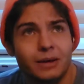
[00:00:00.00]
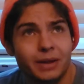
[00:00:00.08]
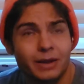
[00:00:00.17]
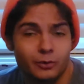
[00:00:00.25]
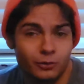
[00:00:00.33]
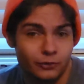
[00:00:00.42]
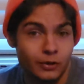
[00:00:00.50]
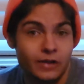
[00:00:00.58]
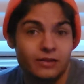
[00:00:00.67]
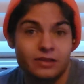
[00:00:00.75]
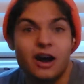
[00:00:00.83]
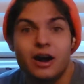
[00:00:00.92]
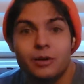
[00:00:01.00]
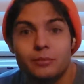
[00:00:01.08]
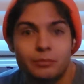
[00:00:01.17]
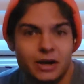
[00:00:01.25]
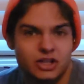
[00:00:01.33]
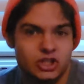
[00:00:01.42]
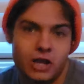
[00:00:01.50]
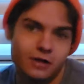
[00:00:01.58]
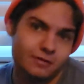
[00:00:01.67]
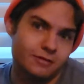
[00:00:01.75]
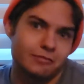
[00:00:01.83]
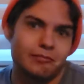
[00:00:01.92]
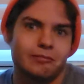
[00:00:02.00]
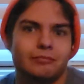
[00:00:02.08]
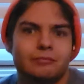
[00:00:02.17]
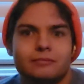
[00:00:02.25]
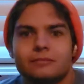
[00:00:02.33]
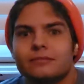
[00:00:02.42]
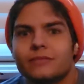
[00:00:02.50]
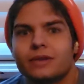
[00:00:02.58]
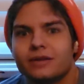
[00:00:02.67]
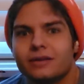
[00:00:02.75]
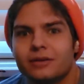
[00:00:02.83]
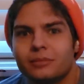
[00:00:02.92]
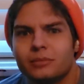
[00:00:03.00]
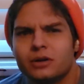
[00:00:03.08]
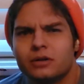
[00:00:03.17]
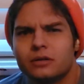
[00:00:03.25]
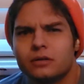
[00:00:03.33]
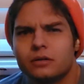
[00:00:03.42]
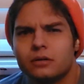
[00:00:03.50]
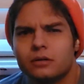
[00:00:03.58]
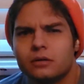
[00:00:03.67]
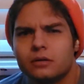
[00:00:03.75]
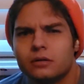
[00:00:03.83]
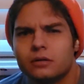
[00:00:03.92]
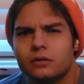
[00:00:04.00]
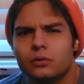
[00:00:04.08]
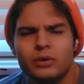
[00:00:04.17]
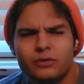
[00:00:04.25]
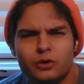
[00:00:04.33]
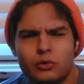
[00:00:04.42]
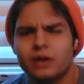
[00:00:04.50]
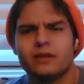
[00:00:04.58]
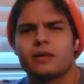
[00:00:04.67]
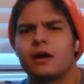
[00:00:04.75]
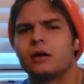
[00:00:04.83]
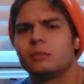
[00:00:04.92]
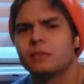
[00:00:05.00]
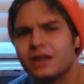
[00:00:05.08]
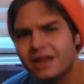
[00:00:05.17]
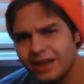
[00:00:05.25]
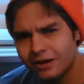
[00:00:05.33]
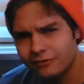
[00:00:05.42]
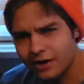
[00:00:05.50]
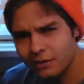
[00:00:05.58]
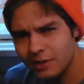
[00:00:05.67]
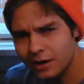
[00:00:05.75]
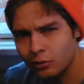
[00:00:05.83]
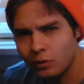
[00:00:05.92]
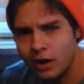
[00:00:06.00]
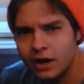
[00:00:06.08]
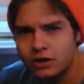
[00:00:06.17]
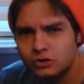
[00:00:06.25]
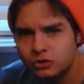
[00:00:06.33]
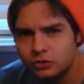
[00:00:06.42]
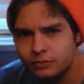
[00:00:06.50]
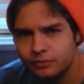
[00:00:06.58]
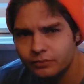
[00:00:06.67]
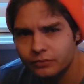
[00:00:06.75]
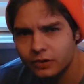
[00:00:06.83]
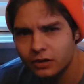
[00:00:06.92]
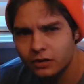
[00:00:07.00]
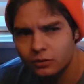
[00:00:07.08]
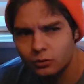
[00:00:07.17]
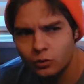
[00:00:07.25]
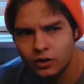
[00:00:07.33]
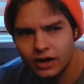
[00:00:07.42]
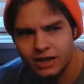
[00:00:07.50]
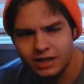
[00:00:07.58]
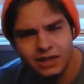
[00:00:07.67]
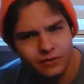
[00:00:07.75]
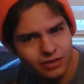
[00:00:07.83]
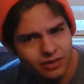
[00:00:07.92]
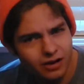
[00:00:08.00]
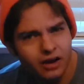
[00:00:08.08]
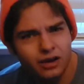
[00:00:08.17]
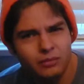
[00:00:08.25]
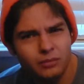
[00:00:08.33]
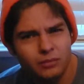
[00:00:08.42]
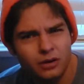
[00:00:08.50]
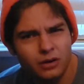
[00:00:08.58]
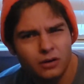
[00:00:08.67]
I don't know if you had the time by chance, but who even created time? If I made a watch, would I give it time?